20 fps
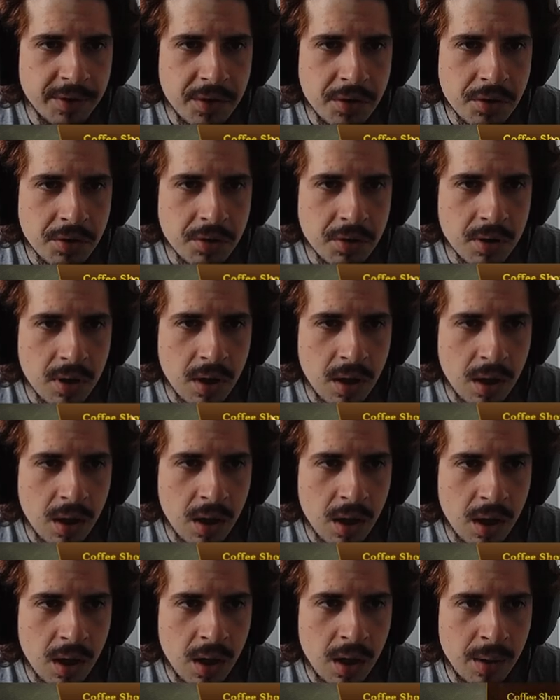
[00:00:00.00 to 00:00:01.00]

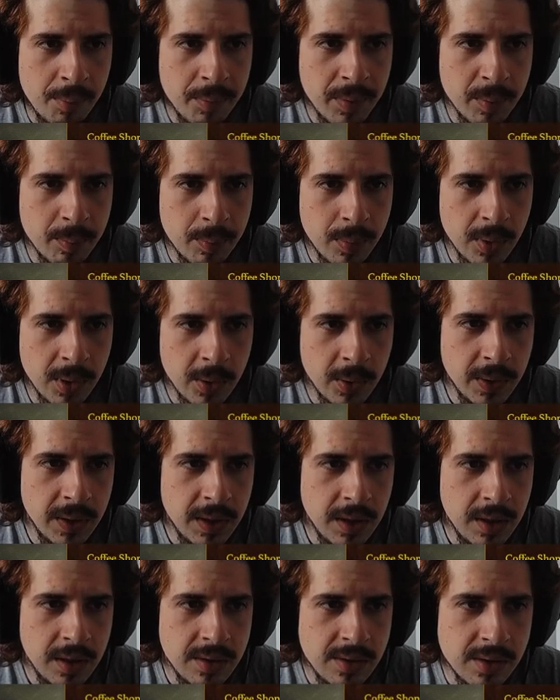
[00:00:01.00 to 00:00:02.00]
shop,
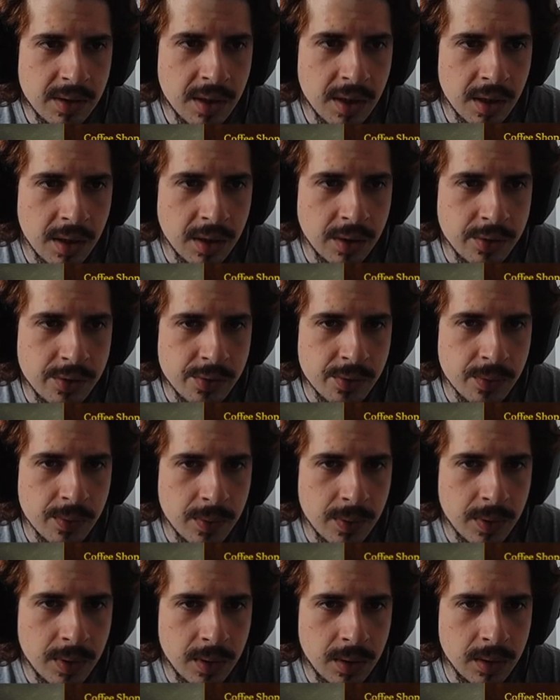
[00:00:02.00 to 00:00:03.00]
employee
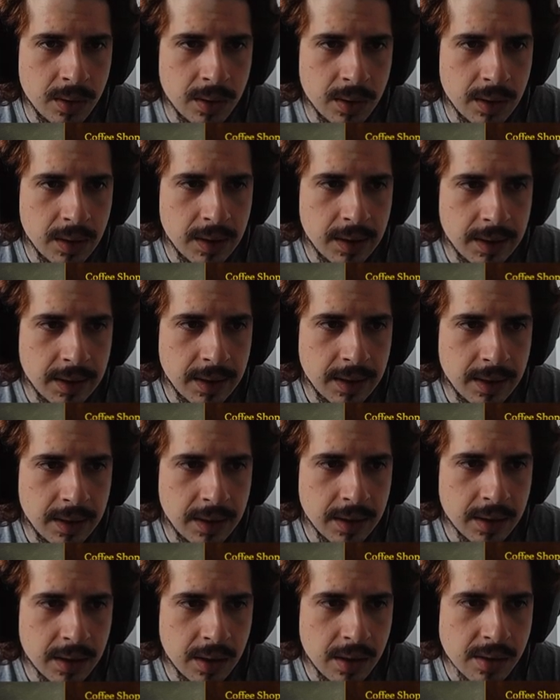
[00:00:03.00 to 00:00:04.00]
schedule, uh,
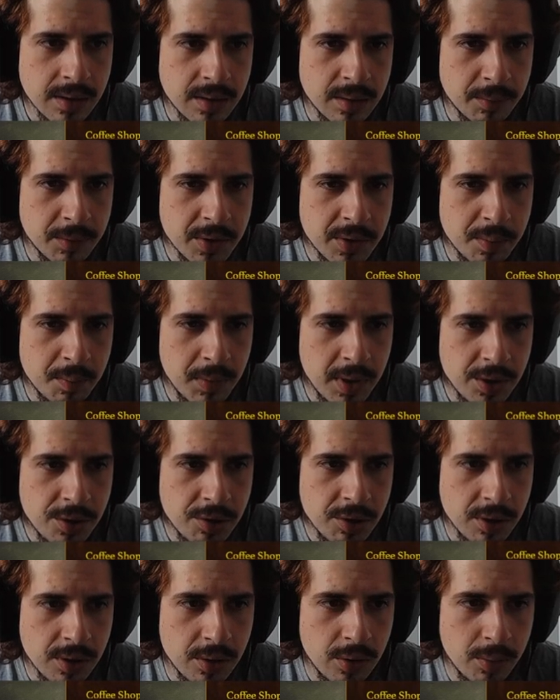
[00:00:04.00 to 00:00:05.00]
customers
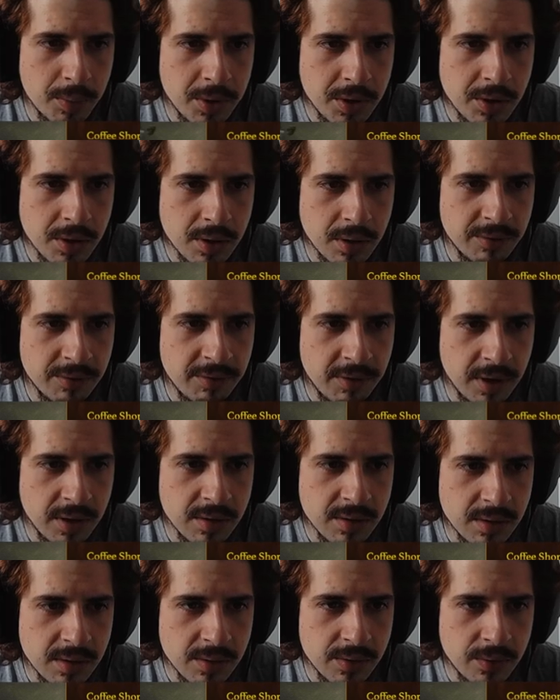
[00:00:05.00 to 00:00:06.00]
mission, no mission,
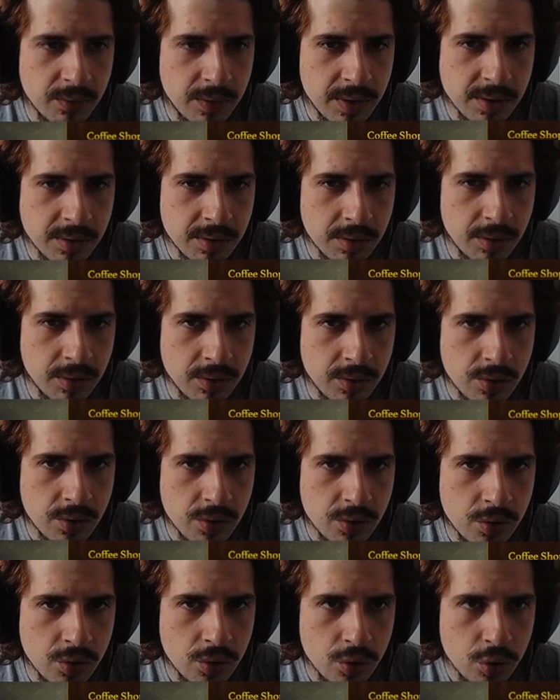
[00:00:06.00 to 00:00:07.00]
finances,
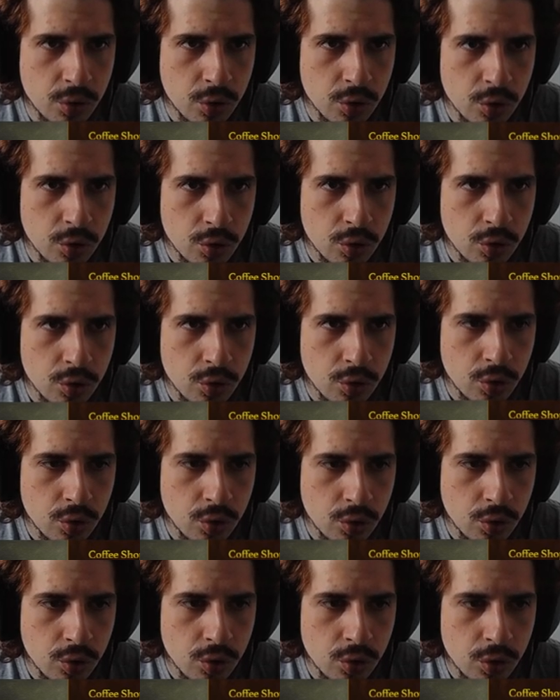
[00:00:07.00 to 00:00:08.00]
research,
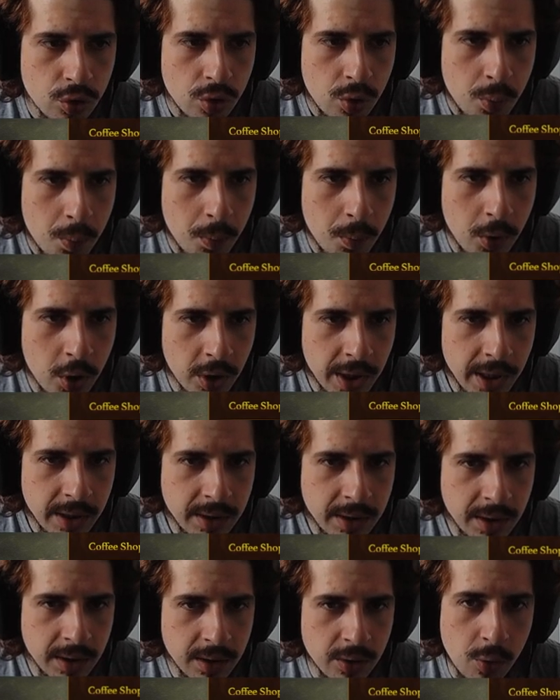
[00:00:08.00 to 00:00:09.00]

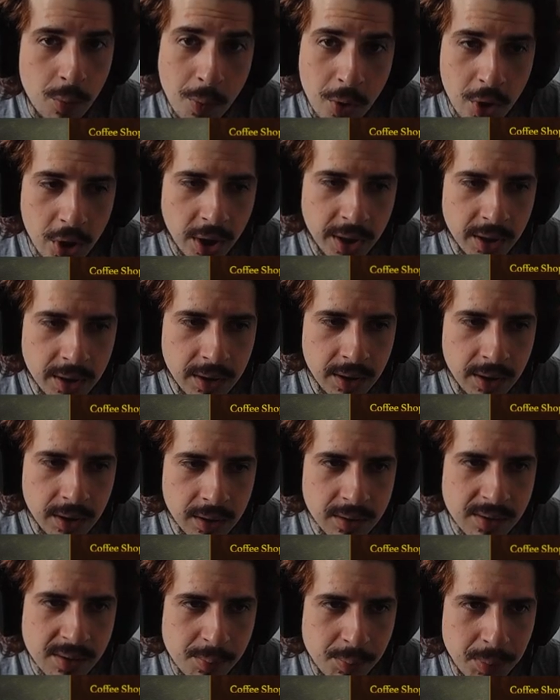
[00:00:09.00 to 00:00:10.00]
marketing, no marketing,
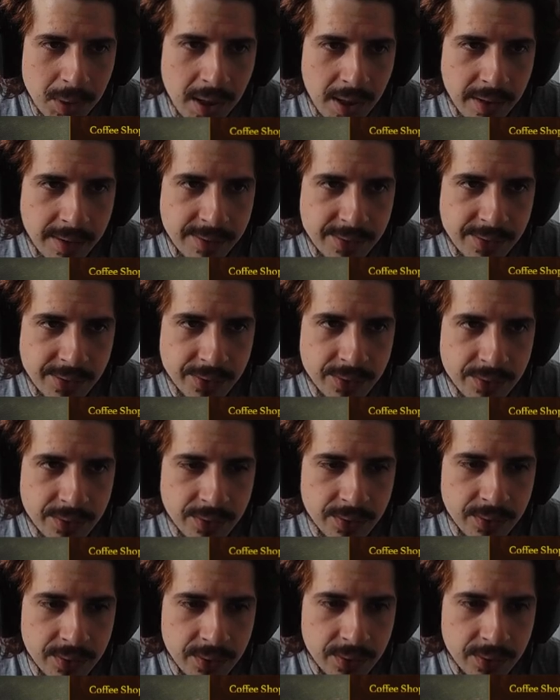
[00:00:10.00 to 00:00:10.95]
supplies.